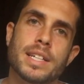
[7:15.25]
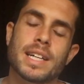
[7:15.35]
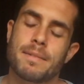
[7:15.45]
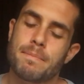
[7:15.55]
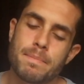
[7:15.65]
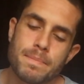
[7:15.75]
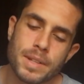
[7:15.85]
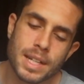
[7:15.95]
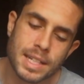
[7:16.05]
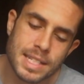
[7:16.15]
You're
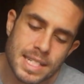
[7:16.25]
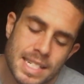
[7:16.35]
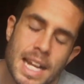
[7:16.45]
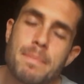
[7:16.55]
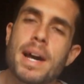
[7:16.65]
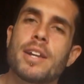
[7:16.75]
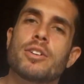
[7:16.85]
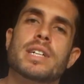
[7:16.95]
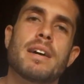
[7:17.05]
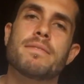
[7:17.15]
going to step out of
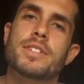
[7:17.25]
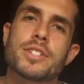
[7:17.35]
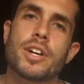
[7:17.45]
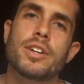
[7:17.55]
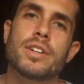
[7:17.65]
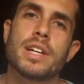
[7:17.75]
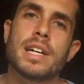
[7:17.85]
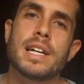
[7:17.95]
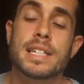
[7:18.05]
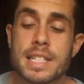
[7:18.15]
your comfort zone
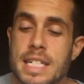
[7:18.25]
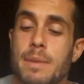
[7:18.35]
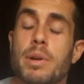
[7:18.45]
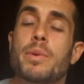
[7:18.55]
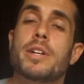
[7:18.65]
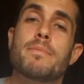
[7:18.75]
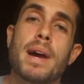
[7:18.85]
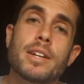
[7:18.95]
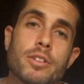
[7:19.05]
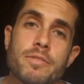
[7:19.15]
to somewhere where you
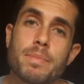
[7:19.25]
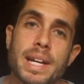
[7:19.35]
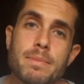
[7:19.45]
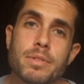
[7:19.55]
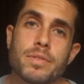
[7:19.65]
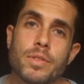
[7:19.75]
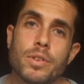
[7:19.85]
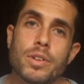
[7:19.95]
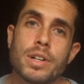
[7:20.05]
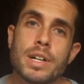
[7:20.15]
may not have been
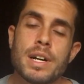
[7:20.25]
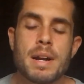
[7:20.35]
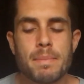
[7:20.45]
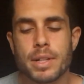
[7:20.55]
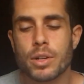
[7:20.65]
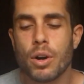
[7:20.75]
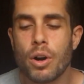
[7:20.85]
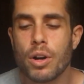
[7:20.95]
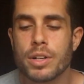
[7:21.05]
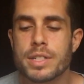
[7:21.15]
before,
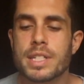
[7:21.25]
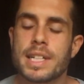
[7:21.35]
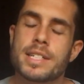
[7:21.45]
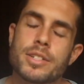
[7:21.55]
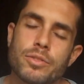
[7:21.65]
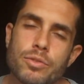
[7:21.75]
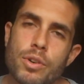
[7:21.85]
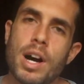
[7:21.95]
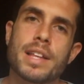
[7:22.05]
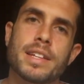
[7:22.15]
because it's the
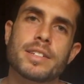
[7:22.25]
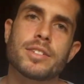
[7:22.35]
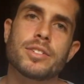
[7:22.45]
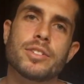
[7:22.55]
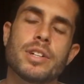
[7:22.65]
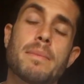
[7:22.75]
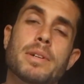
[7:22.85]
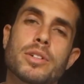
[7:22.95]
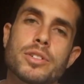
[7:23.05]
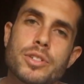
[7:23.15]
right thing to do, and
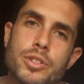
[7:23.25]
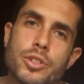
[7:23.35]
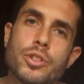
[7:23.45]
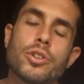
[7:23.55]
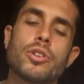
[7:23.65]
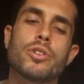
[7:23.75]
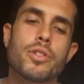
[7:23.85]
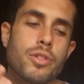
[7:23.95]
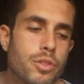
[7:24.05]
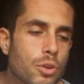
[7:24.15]
because your
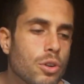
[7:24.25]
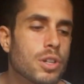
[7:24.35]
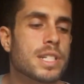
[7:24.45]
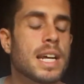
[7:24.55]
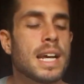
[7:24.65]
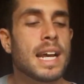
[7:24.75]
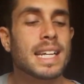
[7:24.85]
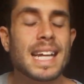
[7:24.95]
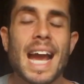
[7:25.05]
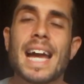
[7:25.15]
thoughts
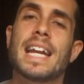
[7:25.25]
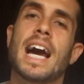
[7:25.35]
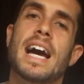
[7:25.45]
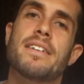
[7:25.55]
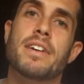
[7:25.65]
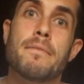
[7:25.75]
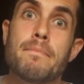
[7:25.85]
can create